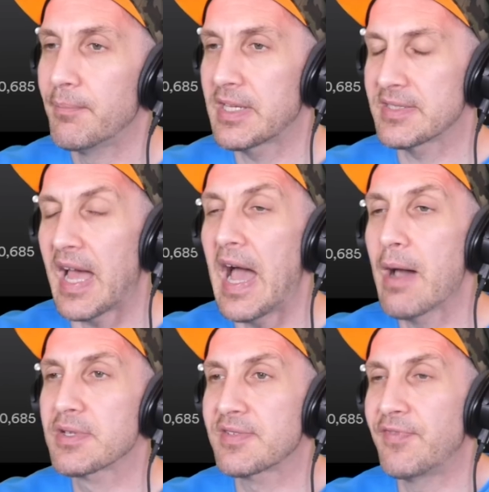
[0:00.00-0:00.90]
Because I
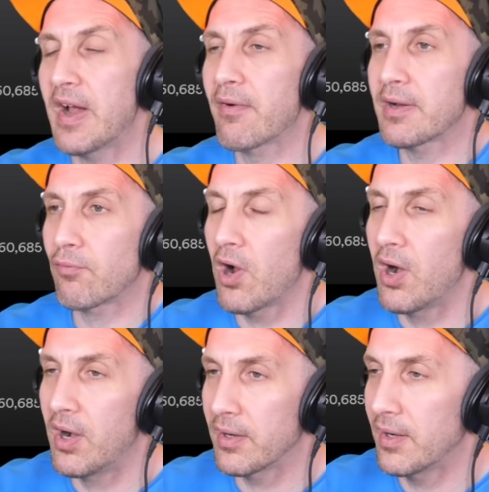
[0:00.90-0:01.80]
was very
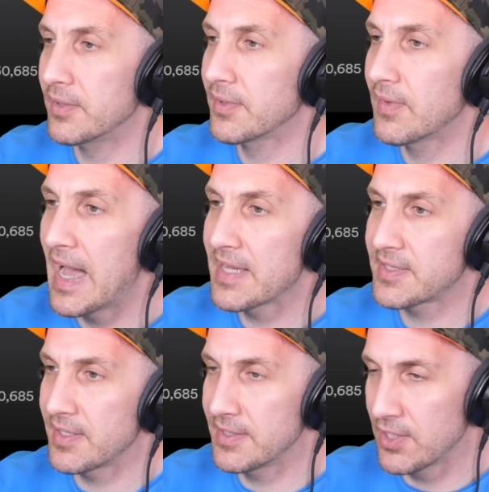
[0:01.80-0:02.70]
wrong on the
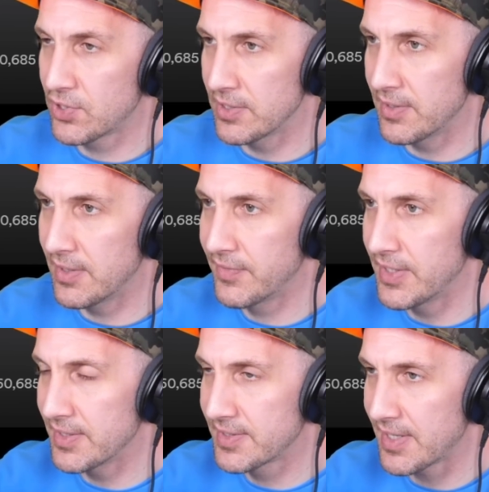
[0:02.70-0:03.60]
last edition of
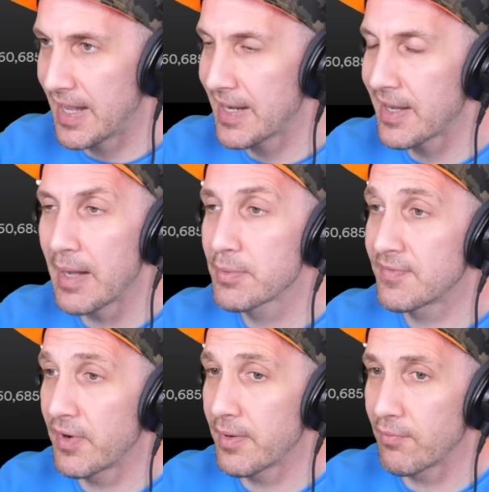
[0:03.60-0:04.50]
this. I was
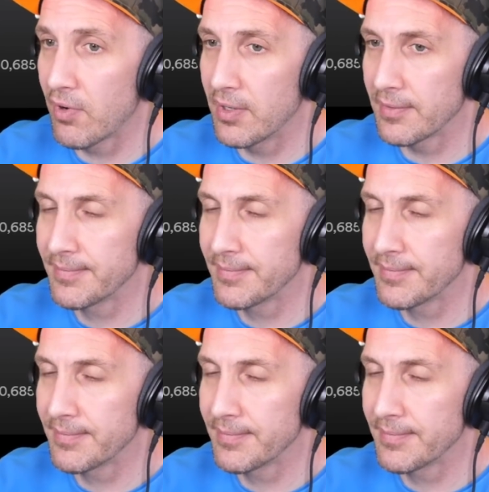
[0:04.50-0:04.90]
very wrong.